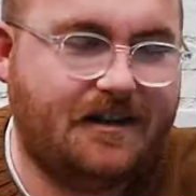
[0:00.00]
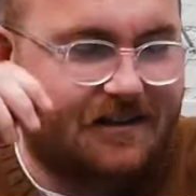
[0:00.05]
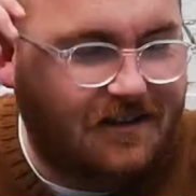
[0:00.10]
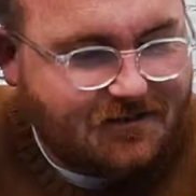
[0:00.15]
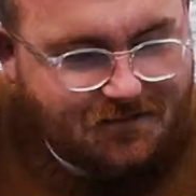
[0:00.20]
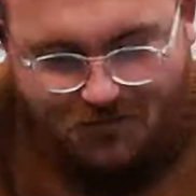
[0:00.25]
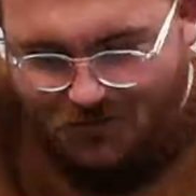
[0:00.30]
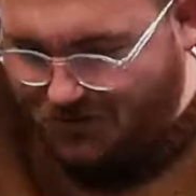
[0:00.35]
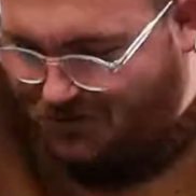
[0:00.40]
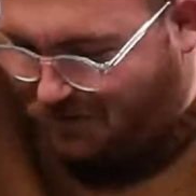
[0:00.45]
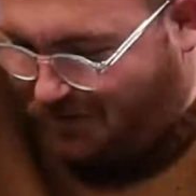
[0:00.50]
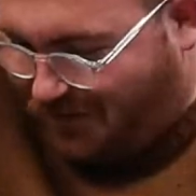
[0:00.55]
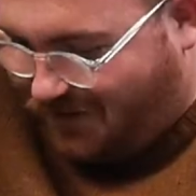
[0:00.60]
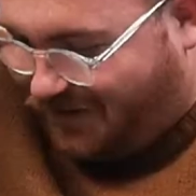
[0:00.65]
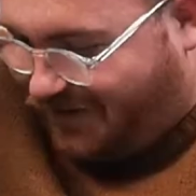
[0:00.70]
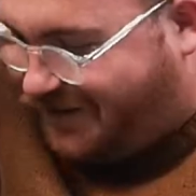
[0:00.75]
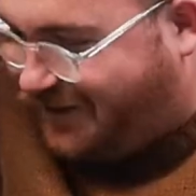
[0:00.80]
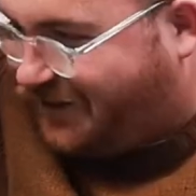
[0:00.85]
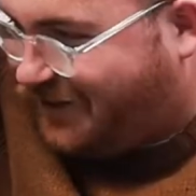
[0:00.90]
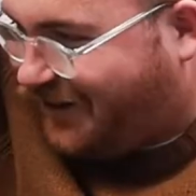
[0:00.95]
doesn't want to be on
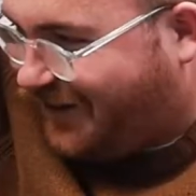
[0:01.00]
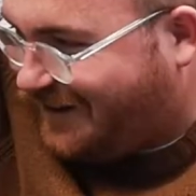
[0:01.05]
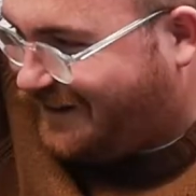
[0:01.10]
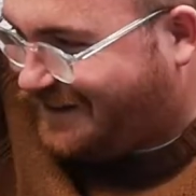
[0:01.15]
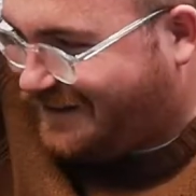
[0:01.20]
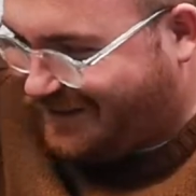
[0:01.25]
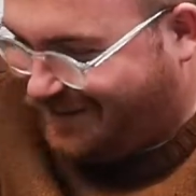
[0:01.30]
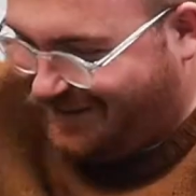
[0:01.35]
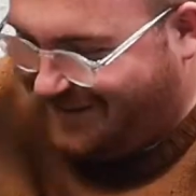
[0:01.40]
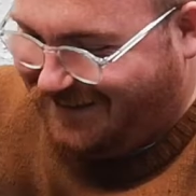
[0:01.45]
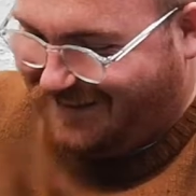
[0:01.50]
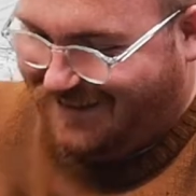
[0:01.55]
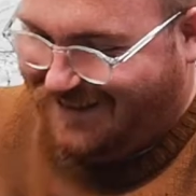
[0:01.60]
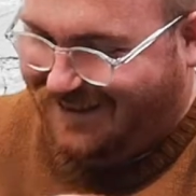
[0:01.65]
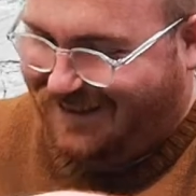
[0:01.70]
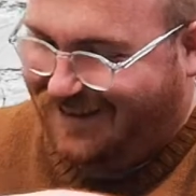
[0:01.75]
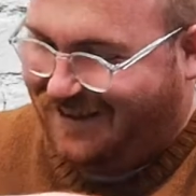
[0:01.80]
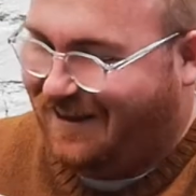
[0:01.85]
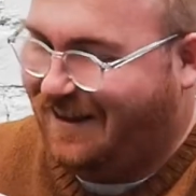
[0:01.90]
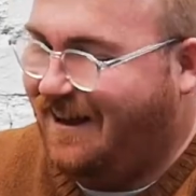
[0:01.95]
the cross.
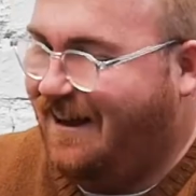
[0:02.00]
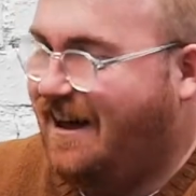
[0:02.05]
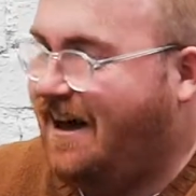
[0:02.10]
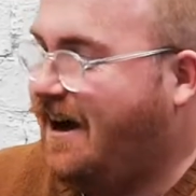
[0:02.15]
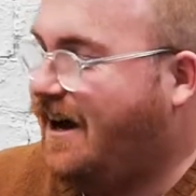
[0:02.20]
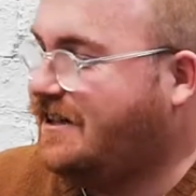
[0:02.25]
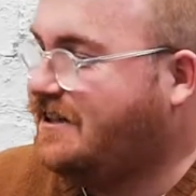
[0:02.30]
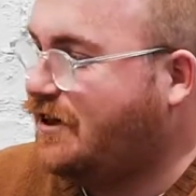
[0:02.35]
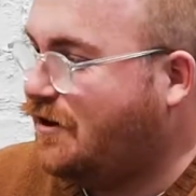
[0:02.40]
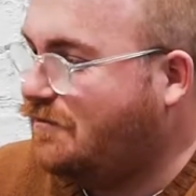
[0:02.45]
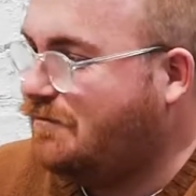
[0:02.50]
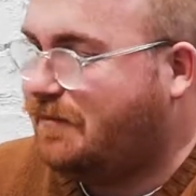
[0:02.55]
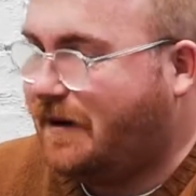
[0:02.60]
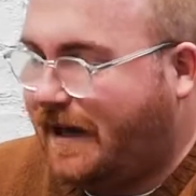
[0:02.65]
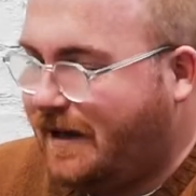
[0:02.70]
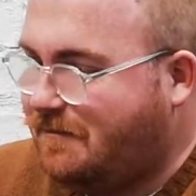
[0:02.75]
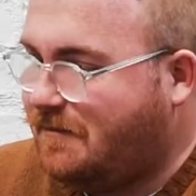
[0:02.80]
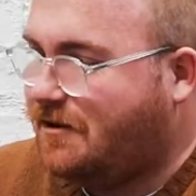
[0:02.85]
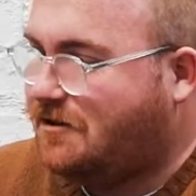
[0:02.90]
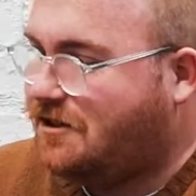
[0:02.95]
I don't
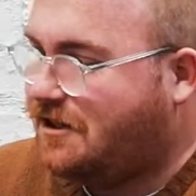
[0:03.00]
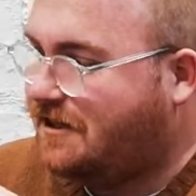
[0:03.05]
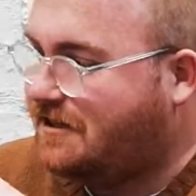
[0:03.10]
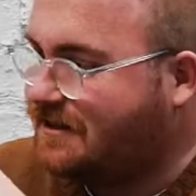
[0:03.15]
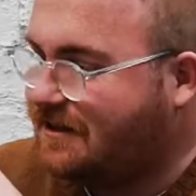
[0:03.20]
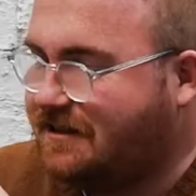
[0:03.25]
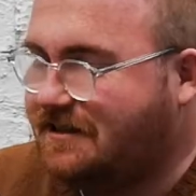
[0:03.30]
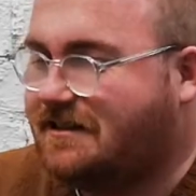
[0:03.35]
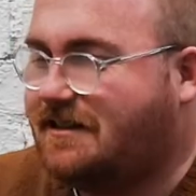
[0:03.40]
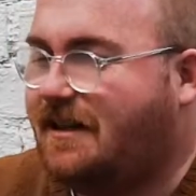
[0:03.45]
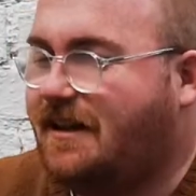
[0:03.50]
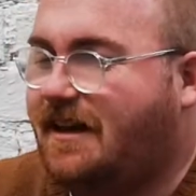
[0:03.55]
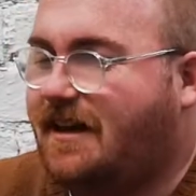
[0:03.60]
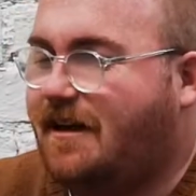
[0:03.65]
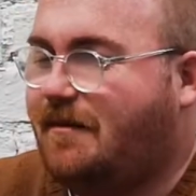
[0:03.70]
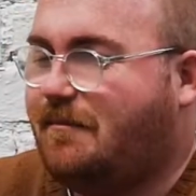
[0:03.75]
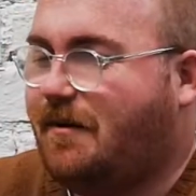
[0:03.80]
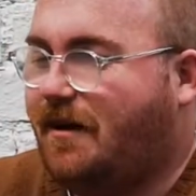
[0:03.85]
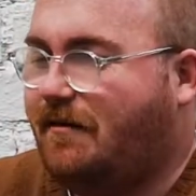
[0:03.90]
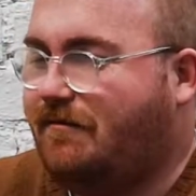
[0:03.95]
blame you, Jesus,
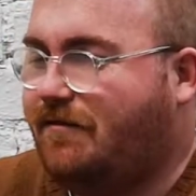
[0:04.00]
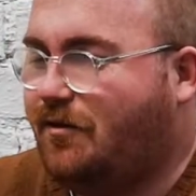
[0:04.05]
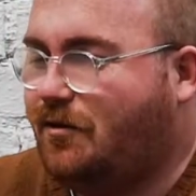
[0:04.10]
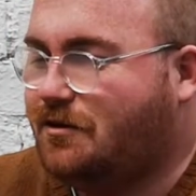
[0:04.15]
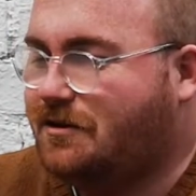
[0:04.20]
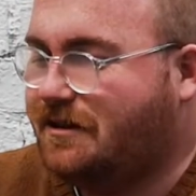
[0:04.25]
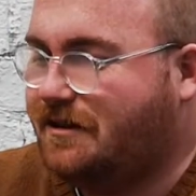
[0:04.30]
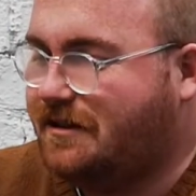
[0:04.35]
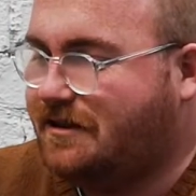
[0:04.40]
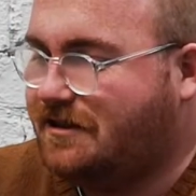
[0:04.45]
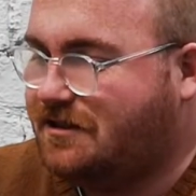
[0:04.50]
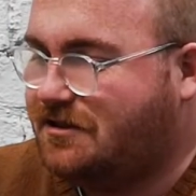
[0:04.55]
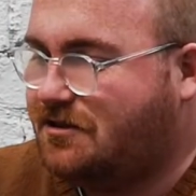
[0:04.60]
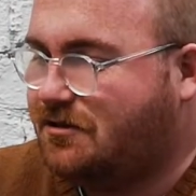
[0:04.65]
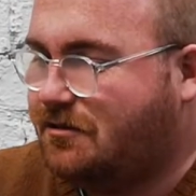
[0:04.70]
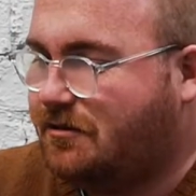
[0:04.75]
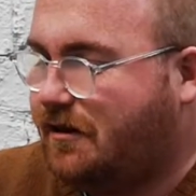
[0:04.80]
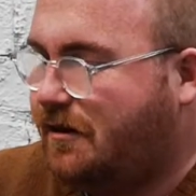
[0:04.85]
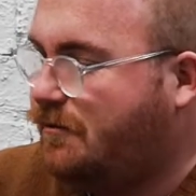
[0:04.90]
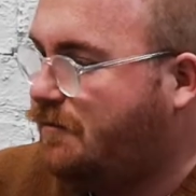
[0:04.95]
but unfortunately the
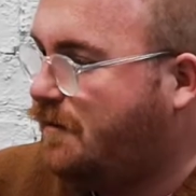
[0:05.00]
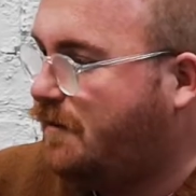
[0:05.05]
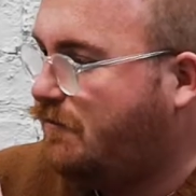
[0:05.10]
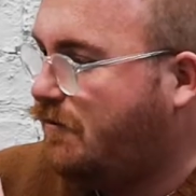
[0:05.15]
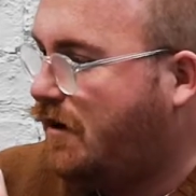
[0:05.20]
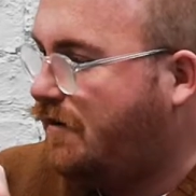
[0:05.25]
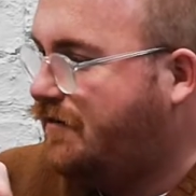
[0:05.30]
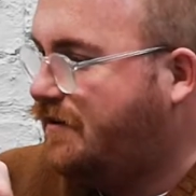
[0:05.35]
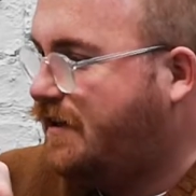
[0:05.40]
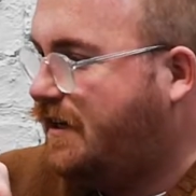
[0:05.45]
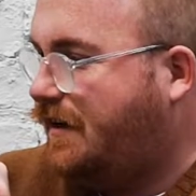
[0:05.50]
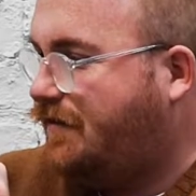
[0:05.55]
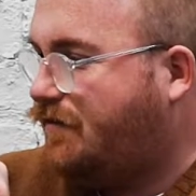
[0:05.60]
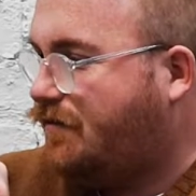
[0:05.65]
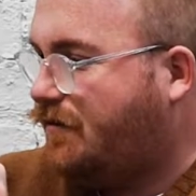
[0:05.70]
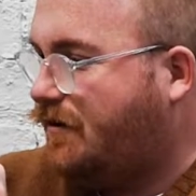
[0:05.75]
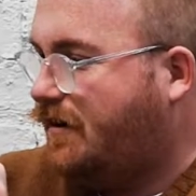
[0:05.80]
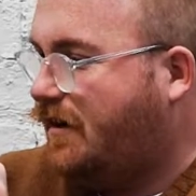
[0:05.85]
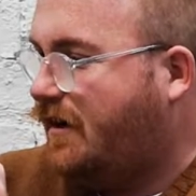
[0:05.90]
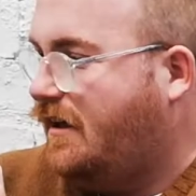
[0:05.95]
story would be rather
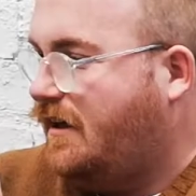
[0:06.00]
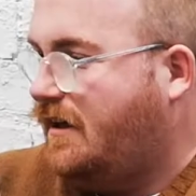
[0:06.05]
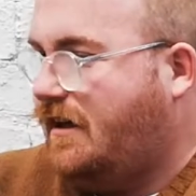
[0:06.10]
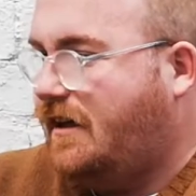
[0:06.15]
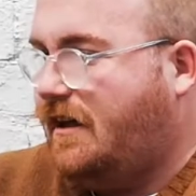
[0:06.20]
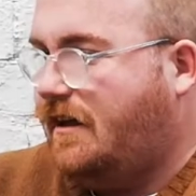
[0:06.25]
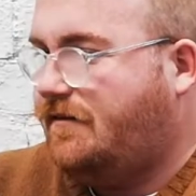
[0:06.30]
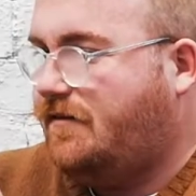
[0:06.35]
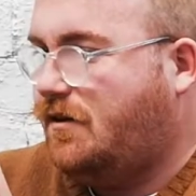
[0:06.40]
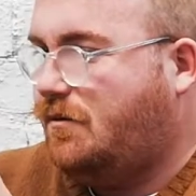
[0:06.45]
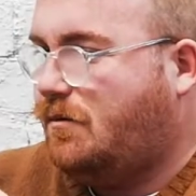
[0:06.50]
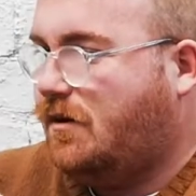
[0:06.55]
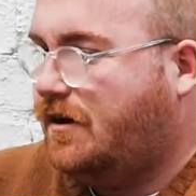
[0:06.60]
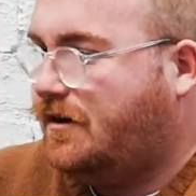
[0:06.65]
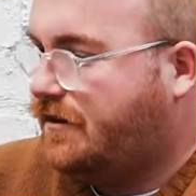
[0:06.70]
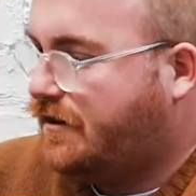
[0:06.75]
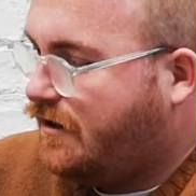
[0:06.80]
different if you weren't